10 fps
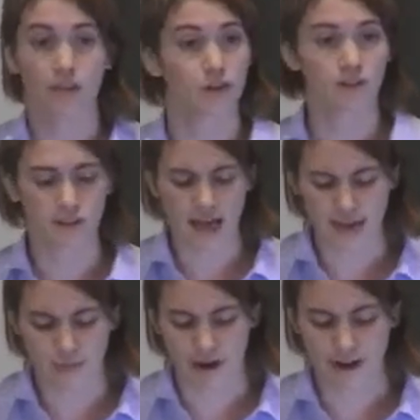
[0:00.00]
There's a
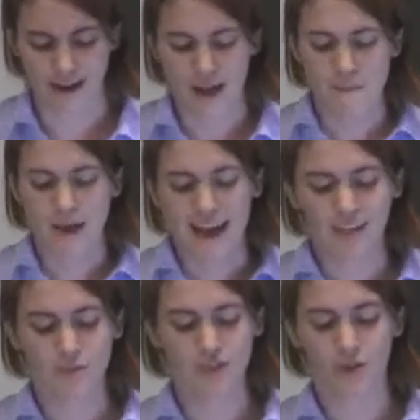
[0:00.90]
library
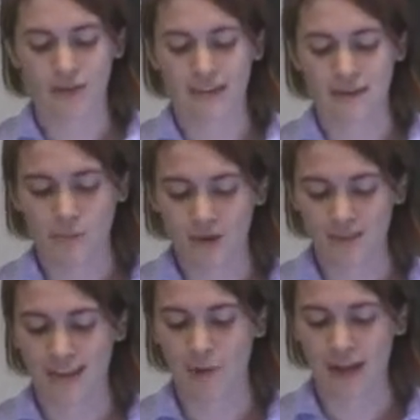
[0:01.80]
packed with donated books
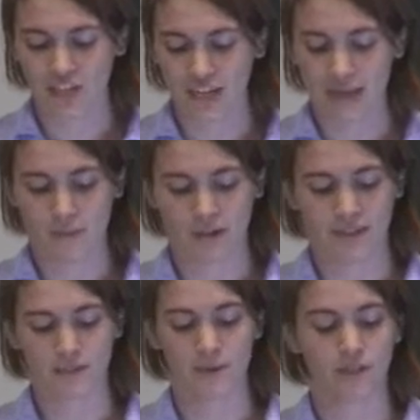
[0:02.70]
to help educate
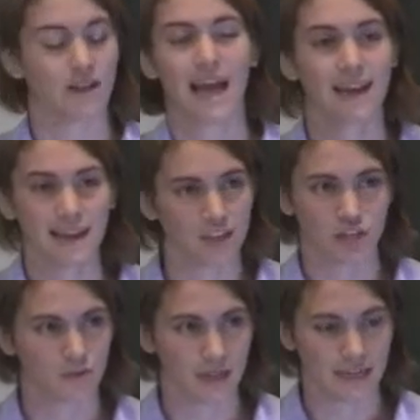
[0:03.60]
participants on any
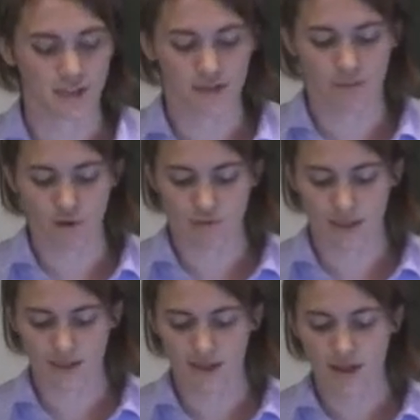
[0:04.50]
issue related to the
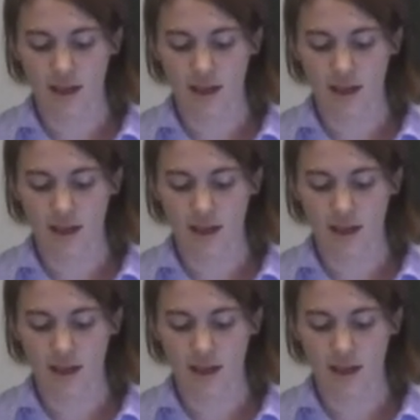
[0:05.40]
movement.